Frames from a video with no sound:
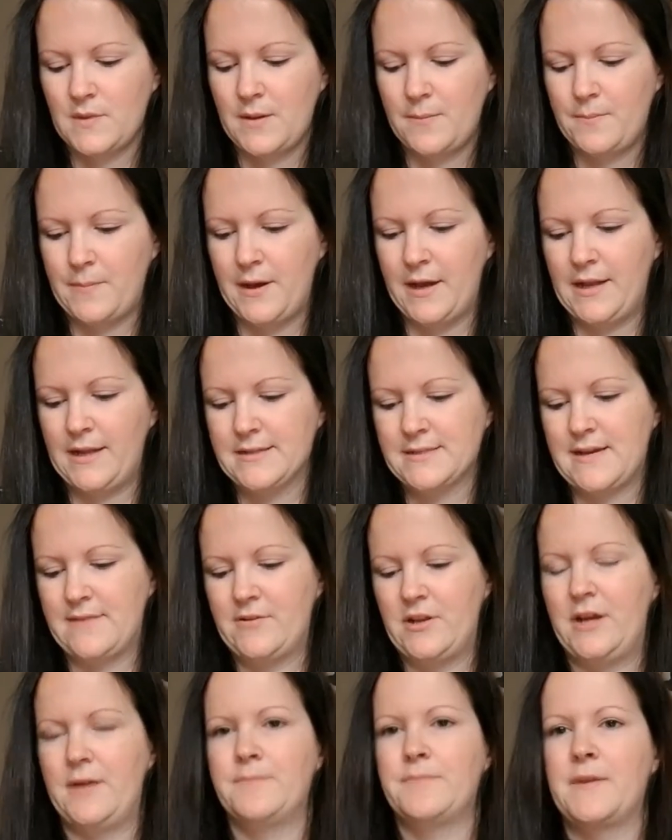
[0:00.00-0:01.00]
But let's have a
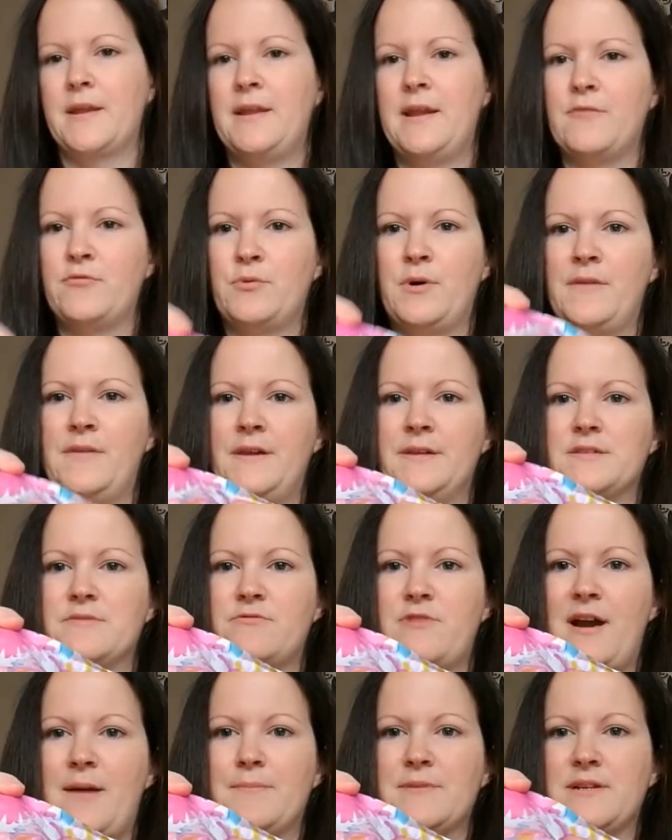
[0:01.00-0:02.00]
look. Another one that's
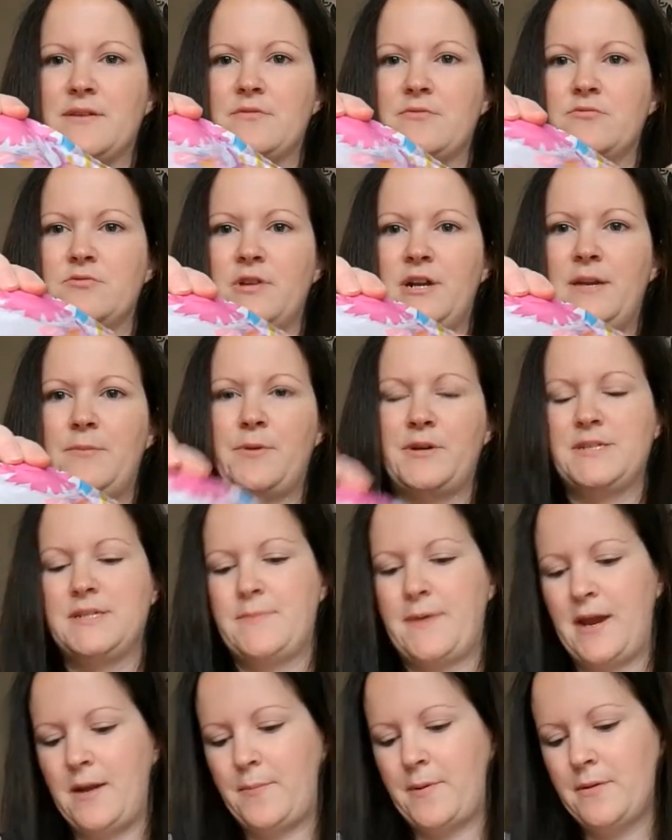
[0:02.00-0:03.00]
wrapped up with really pretty
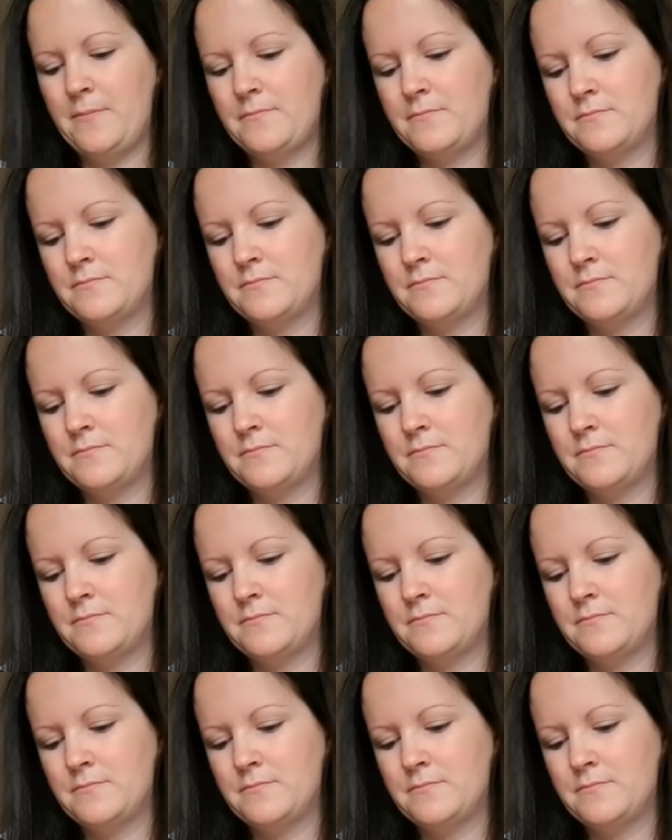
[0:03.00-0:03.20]
paper.